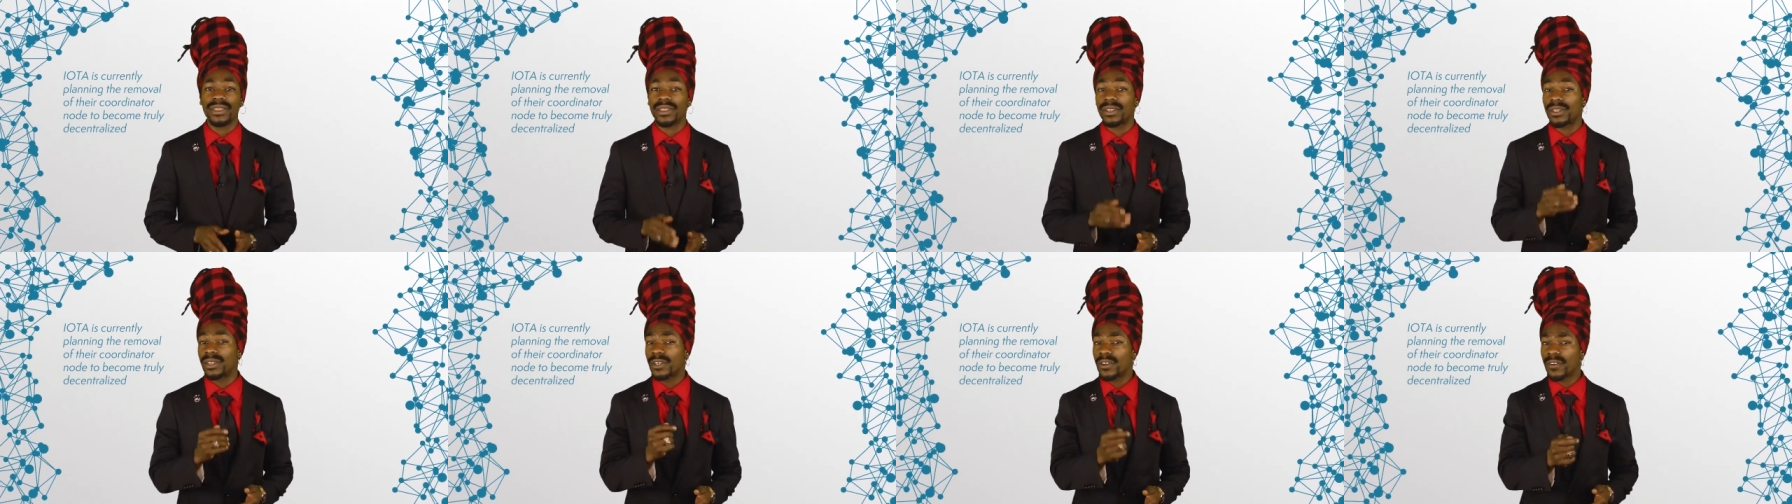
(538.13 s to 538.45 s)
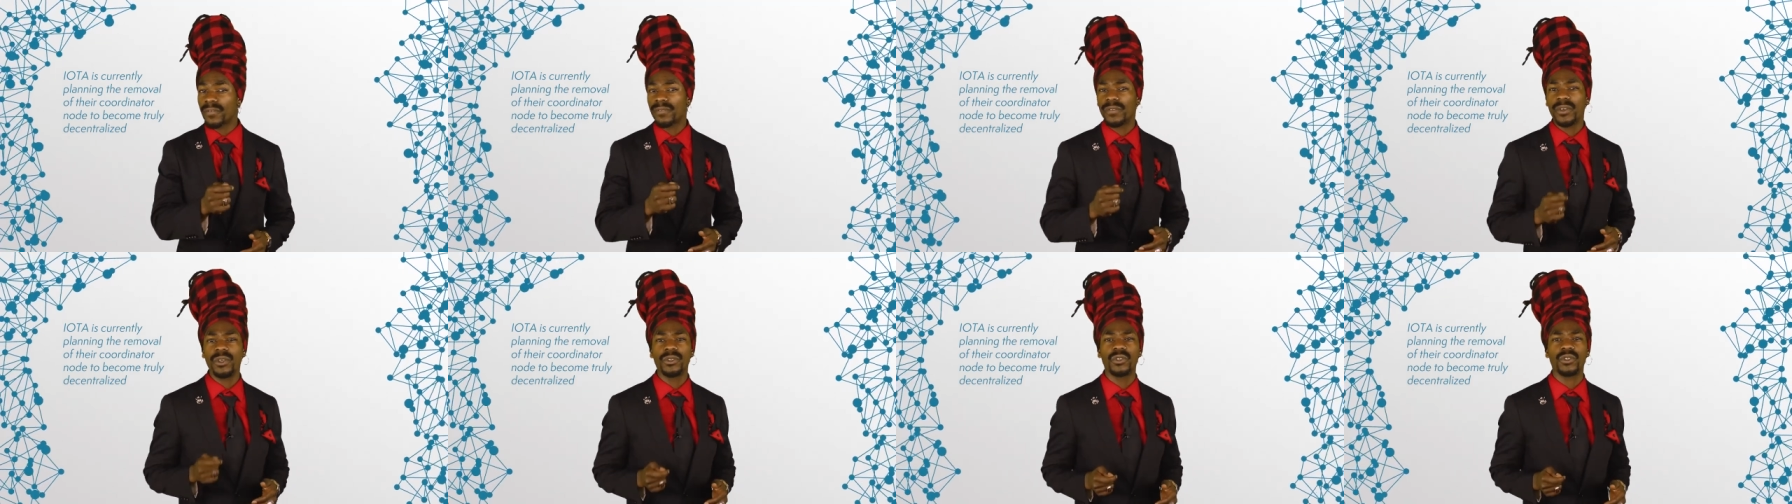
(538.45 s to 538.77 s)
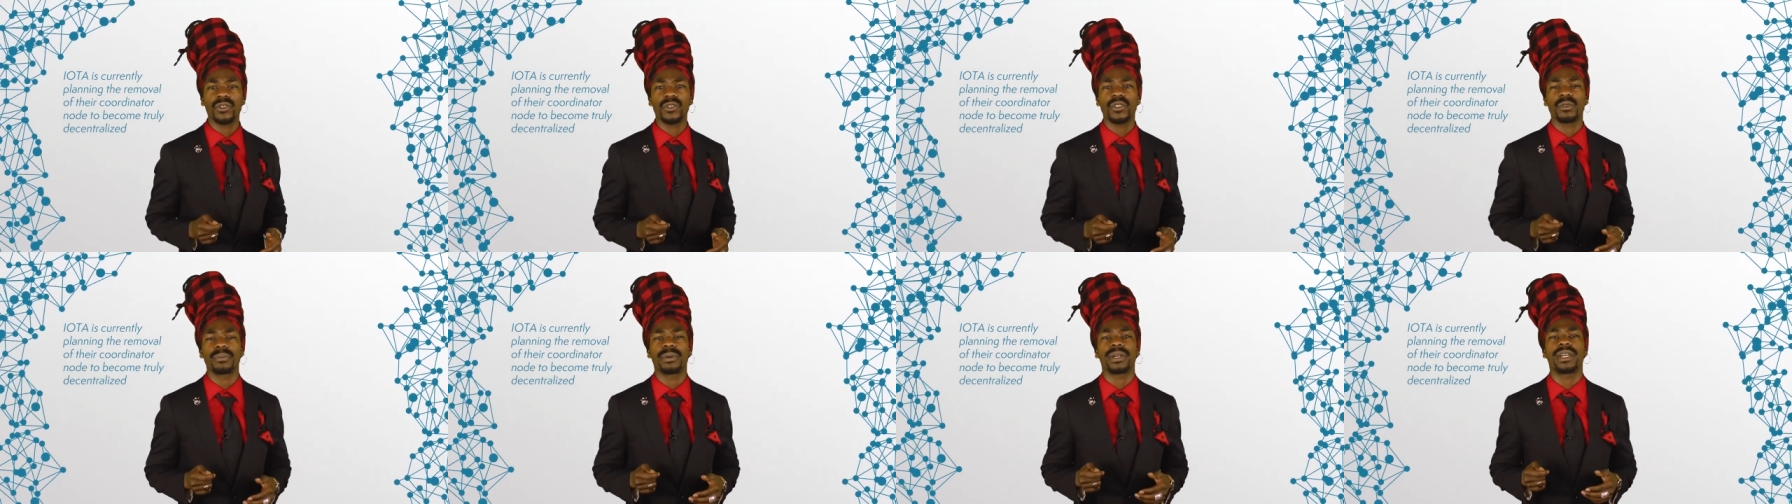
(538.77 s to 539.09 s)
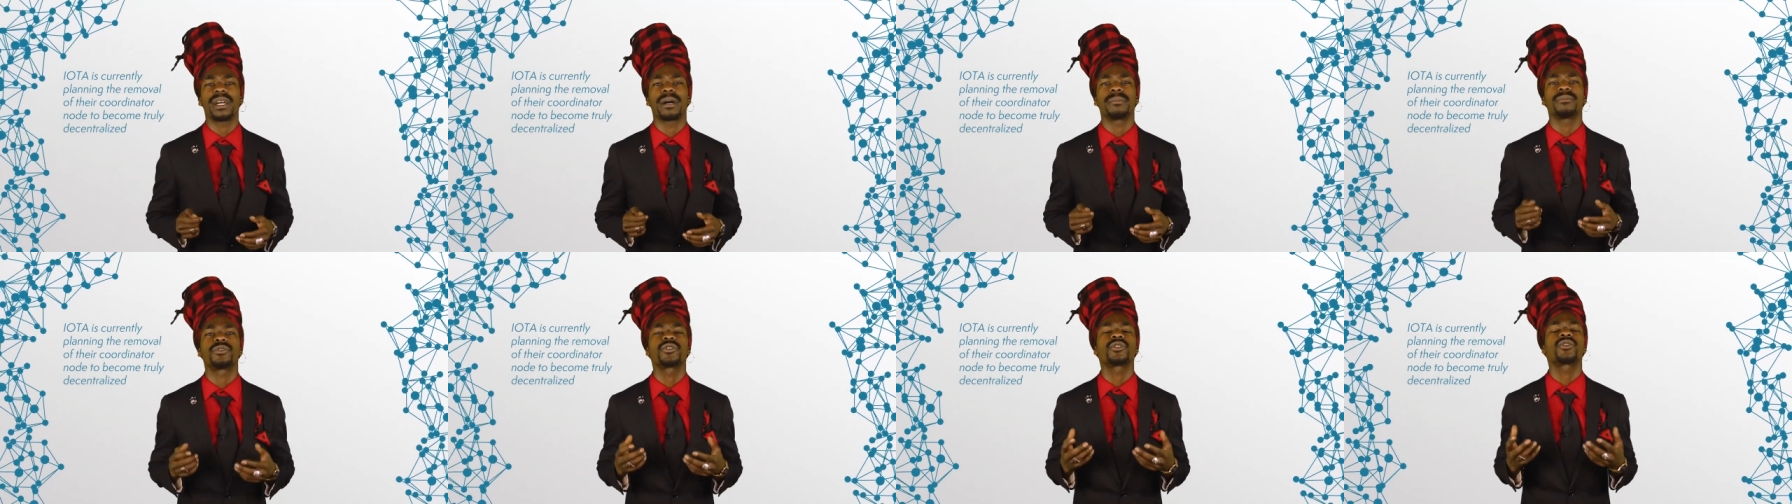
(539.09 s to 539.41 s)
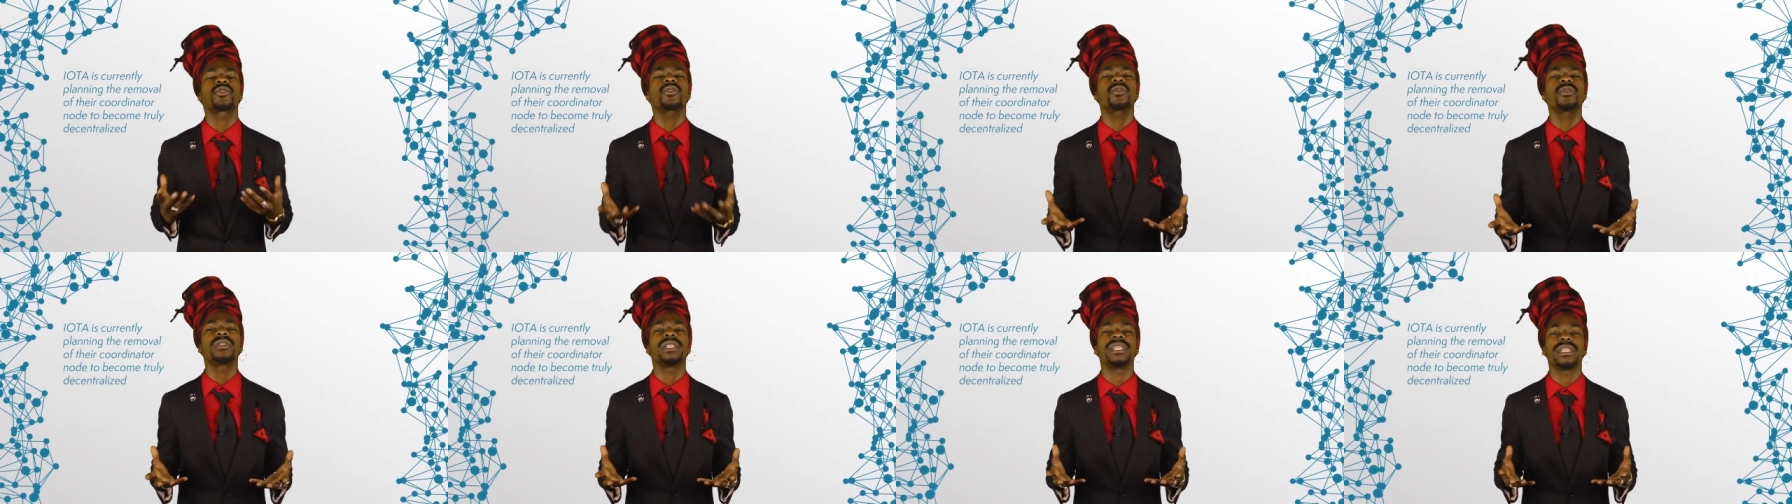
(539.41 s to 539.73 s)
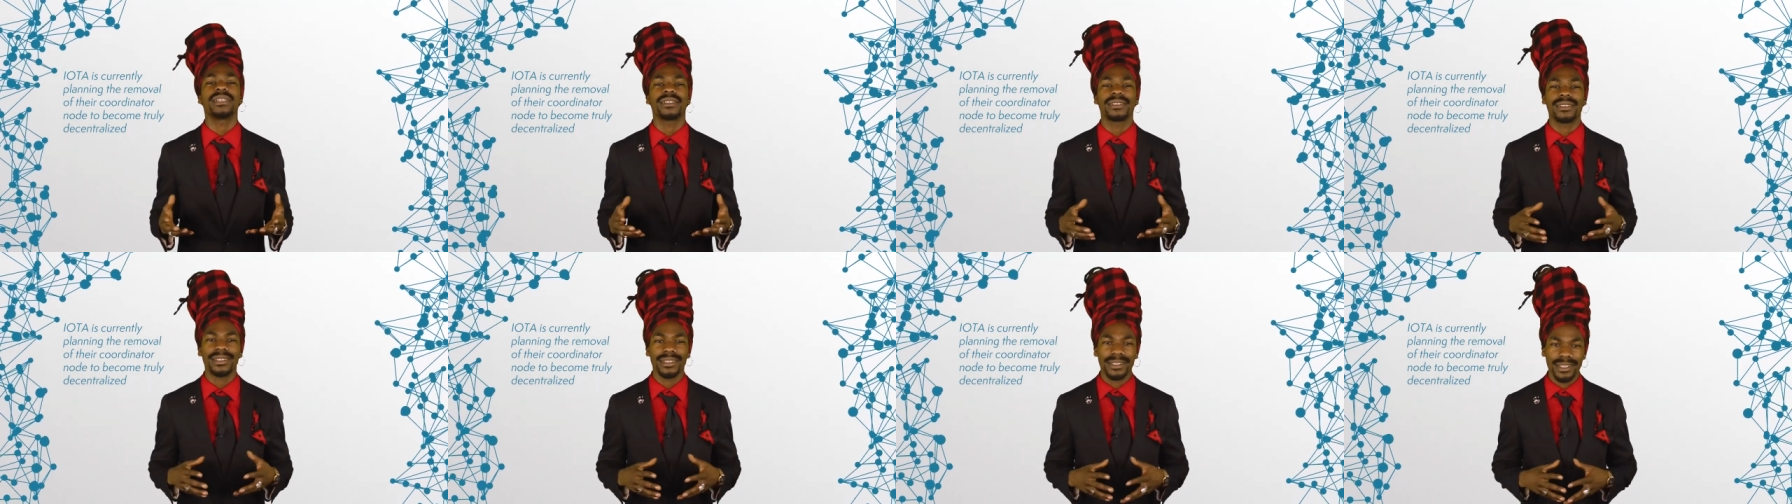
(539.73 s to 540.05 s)
in the near future to become
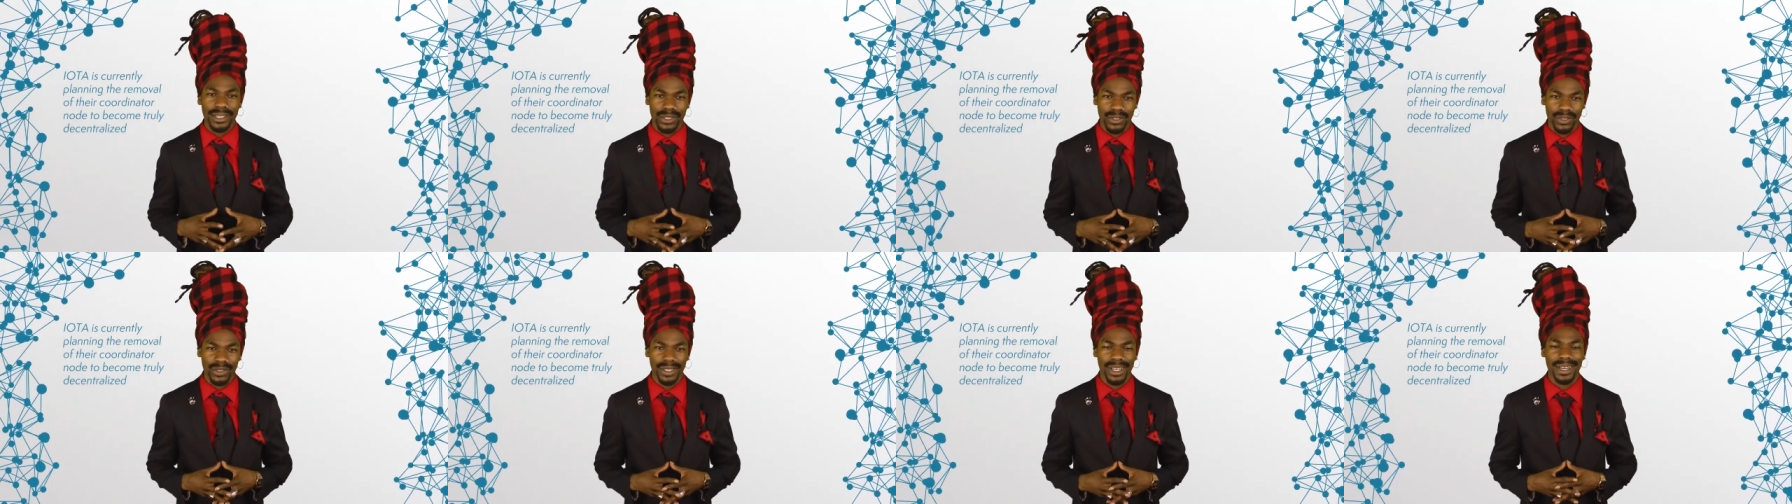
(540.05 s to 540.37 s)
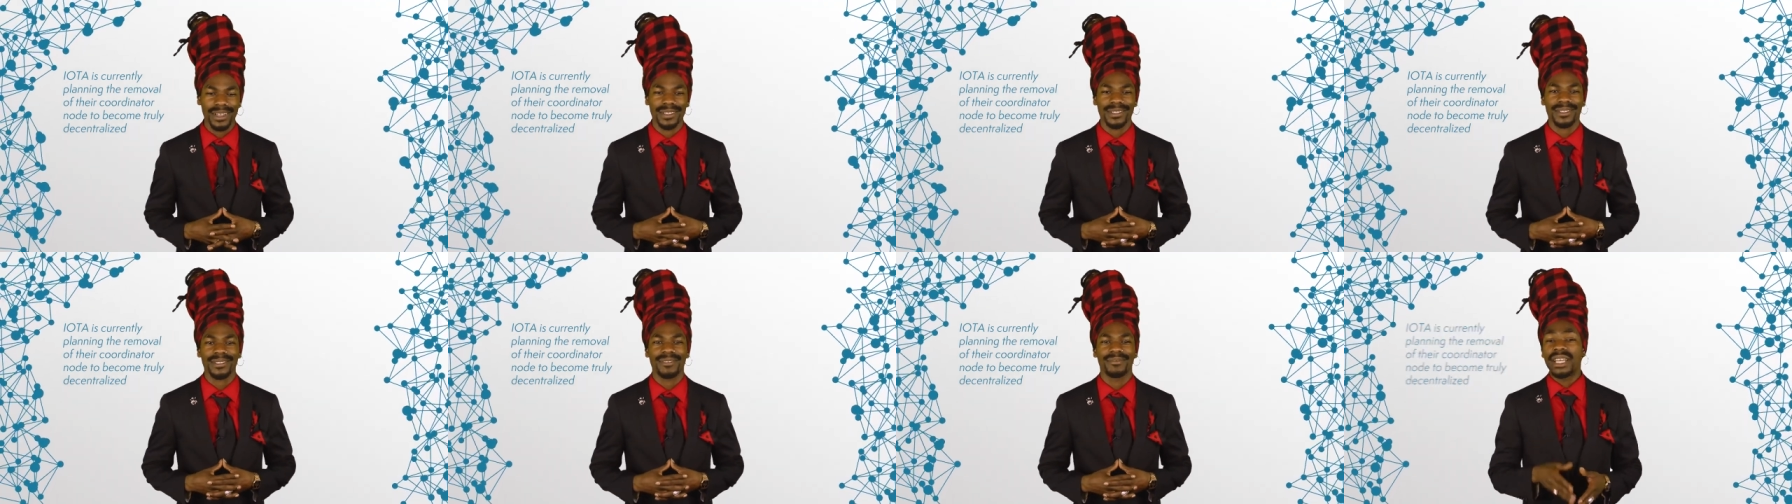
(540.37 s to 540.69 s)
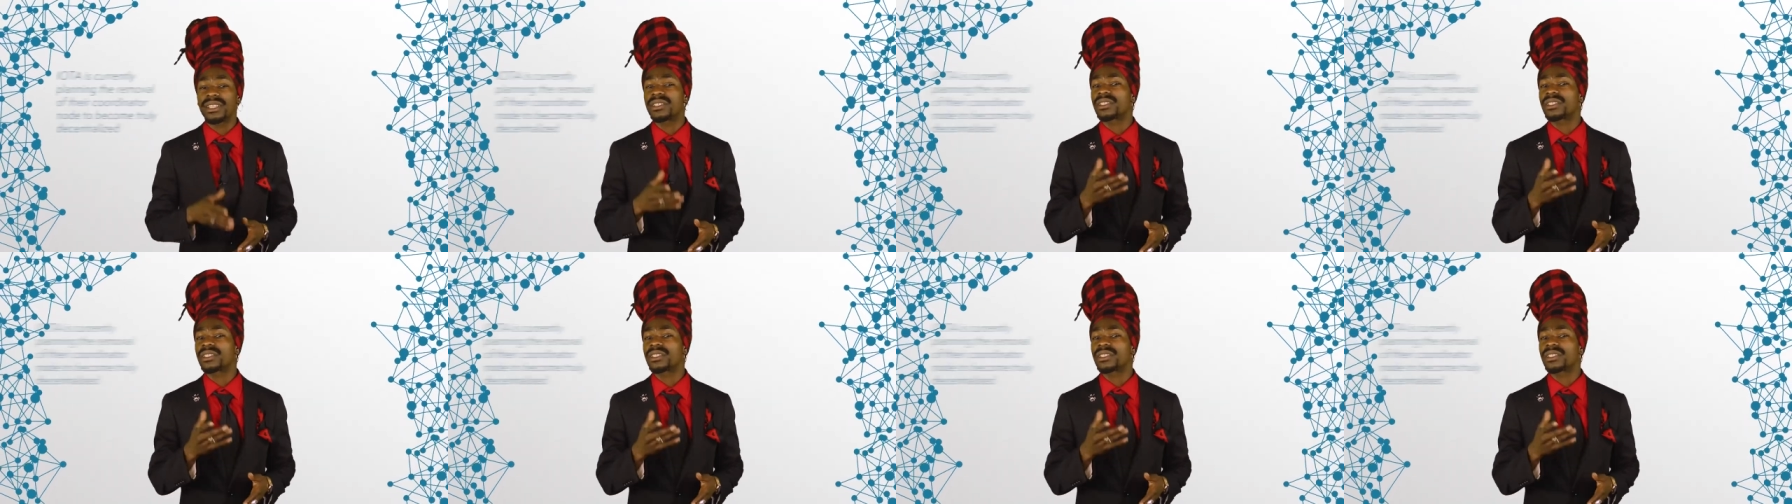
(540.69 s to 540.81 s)
truly decentralized.